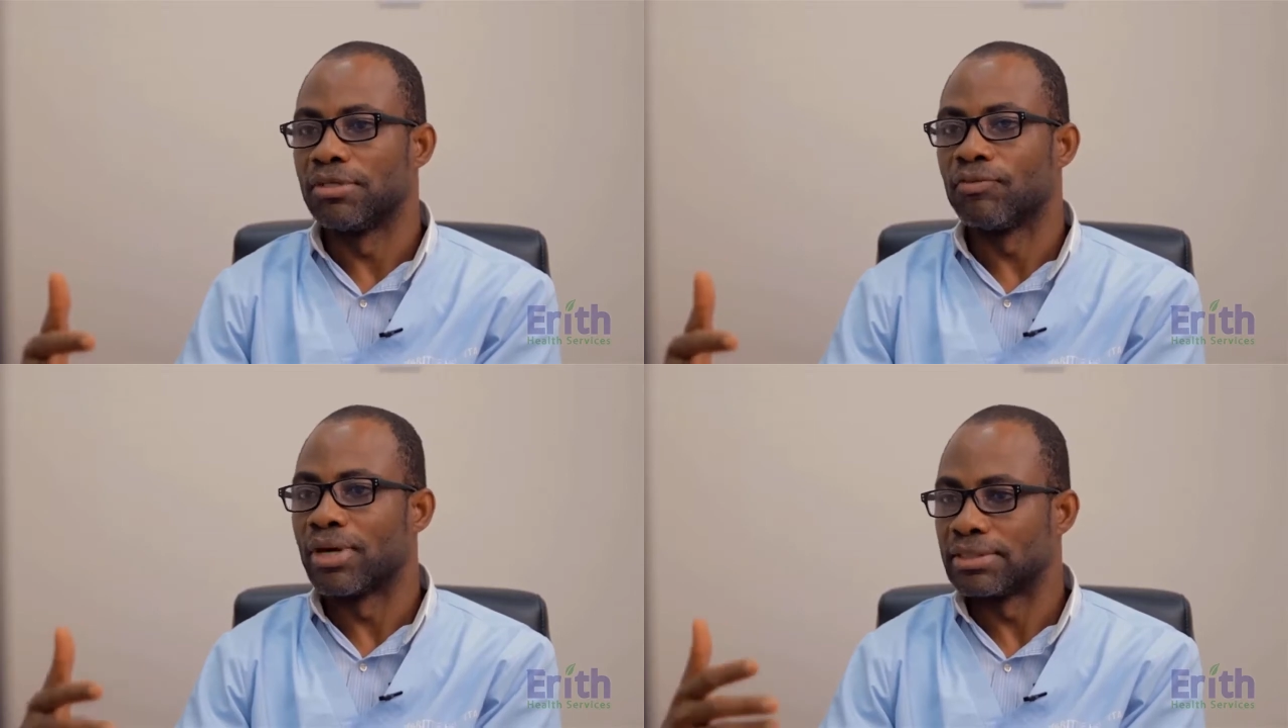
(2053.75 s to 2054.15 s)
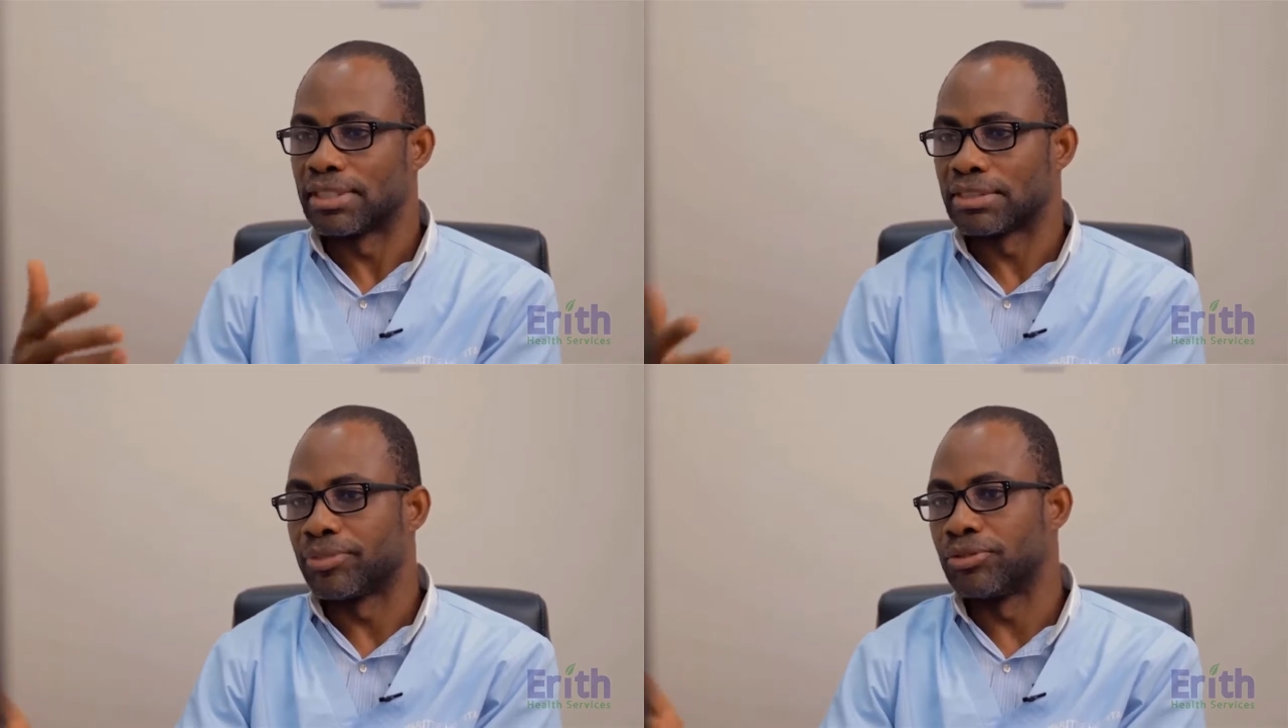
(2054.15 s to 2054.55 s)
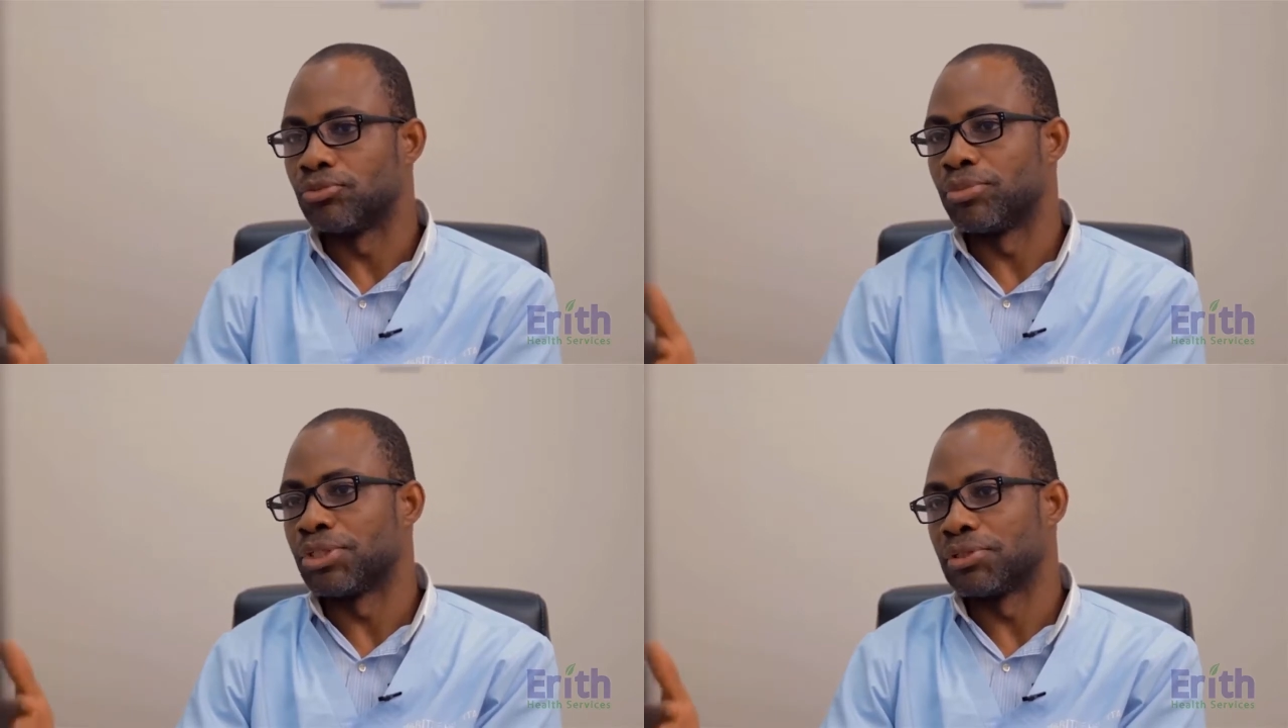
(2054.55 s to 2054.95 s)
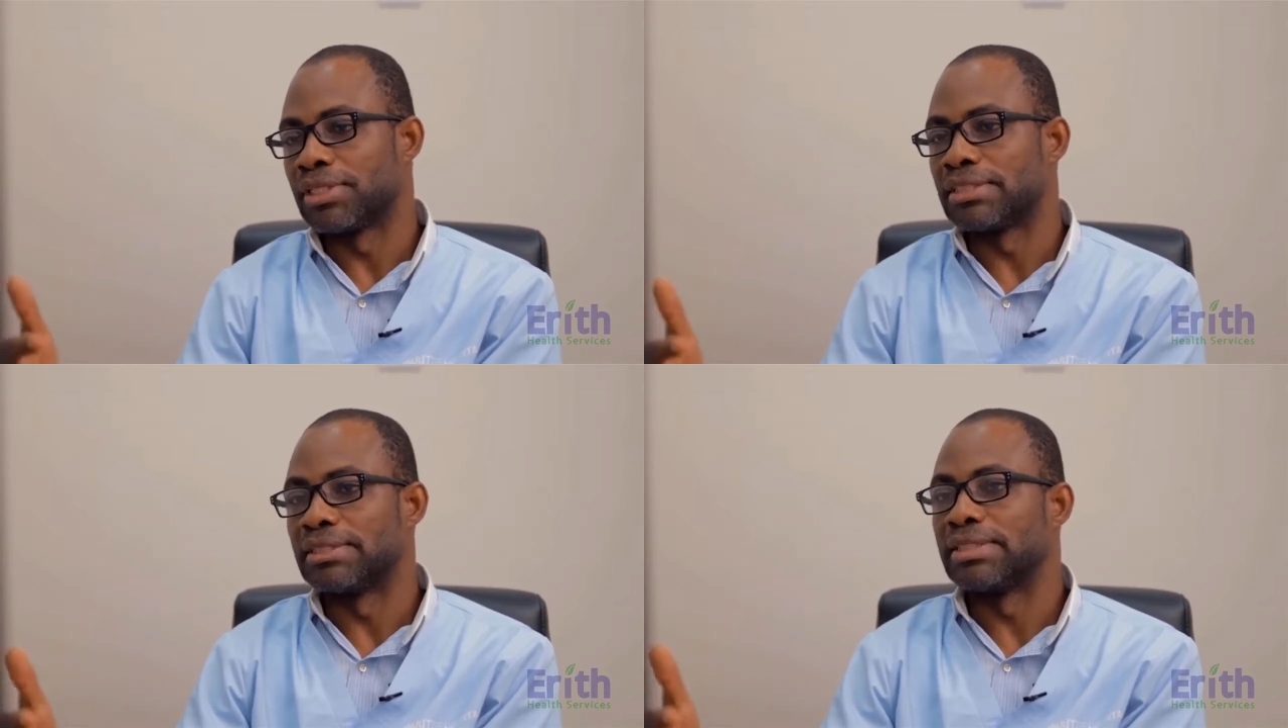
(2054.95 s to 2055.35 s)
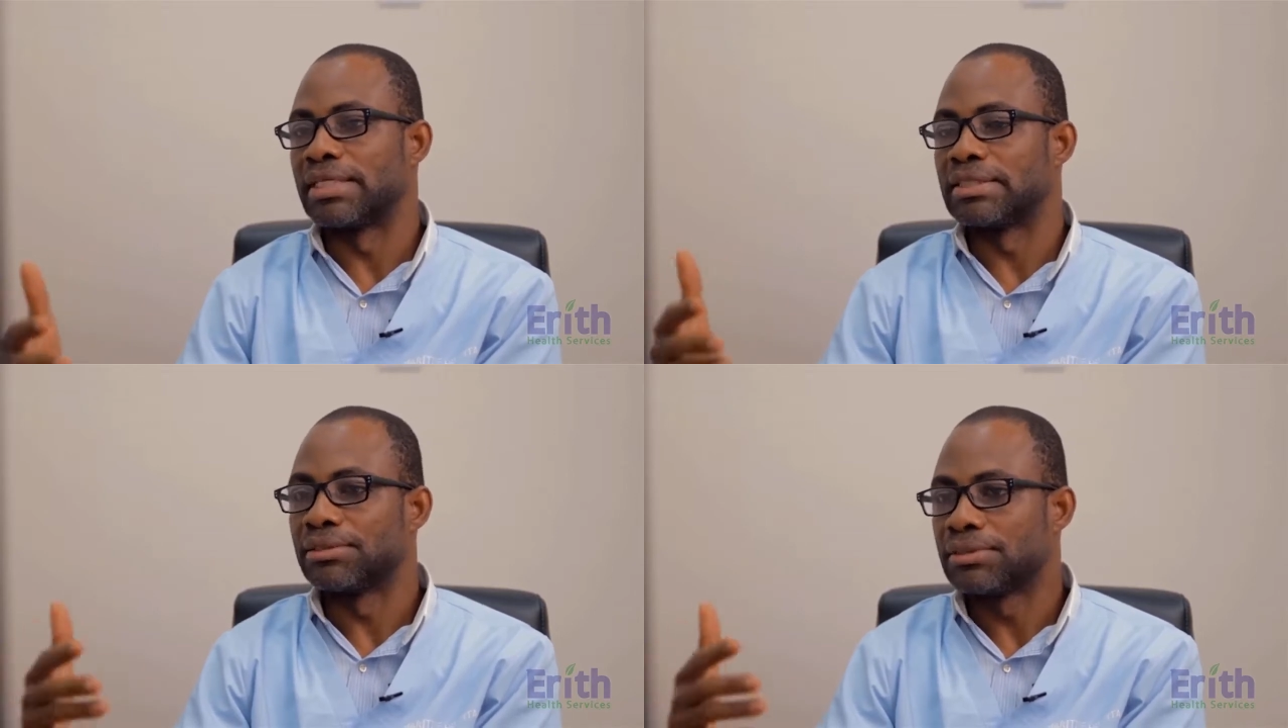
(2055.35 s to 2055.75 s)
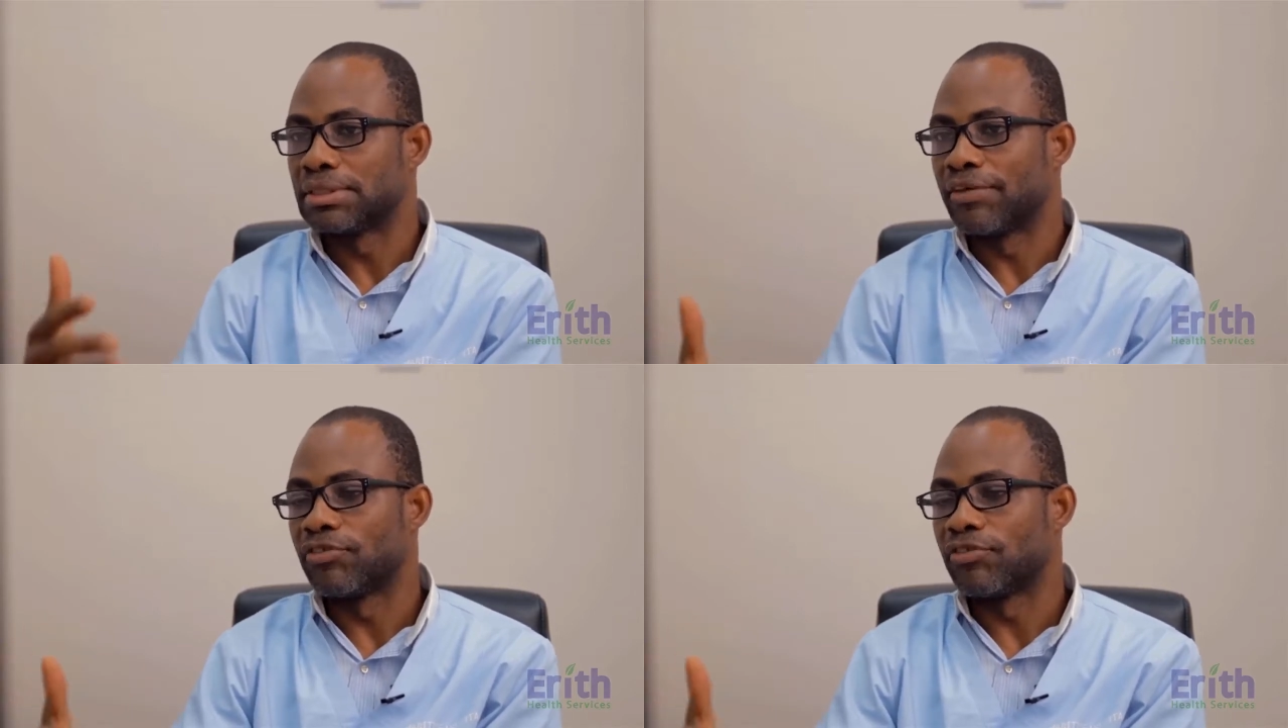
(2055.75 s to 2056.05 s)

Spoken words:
for assessment, to make sure that they are still safe